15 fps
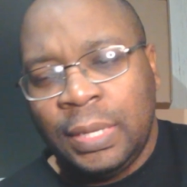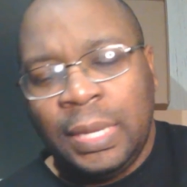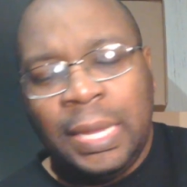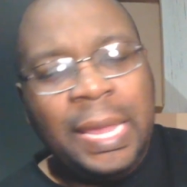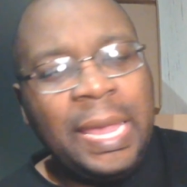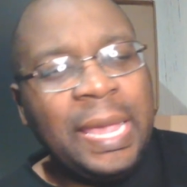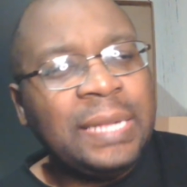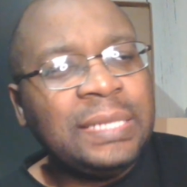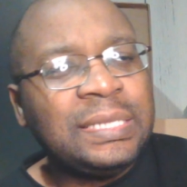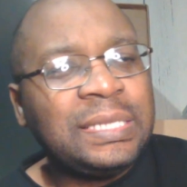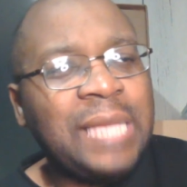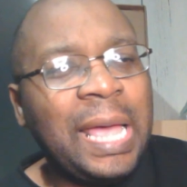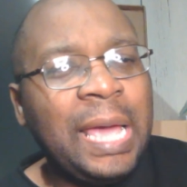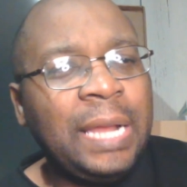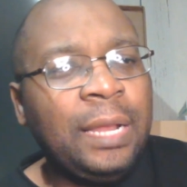
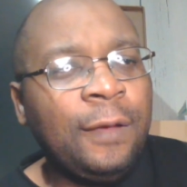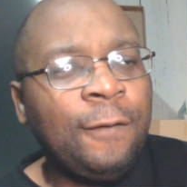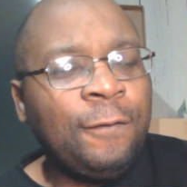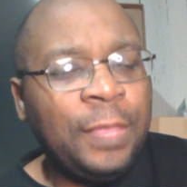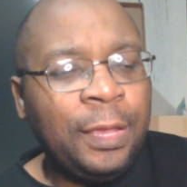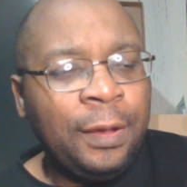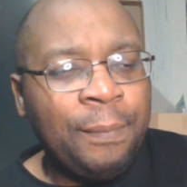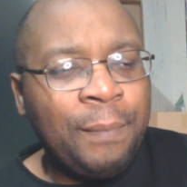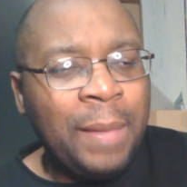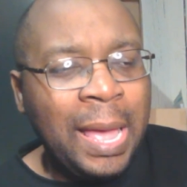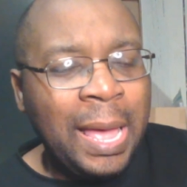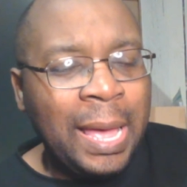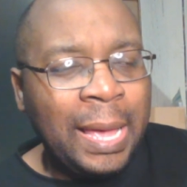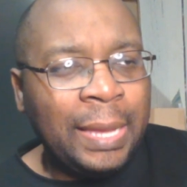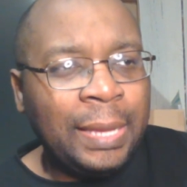Inside of their
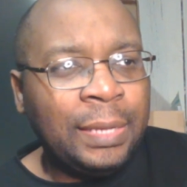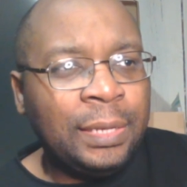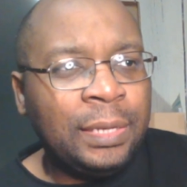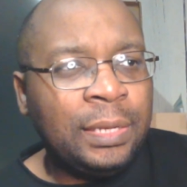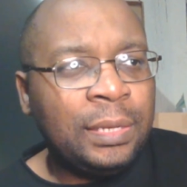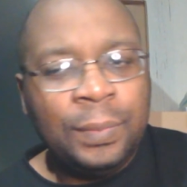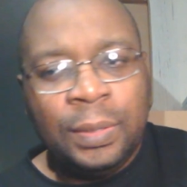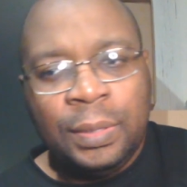mind,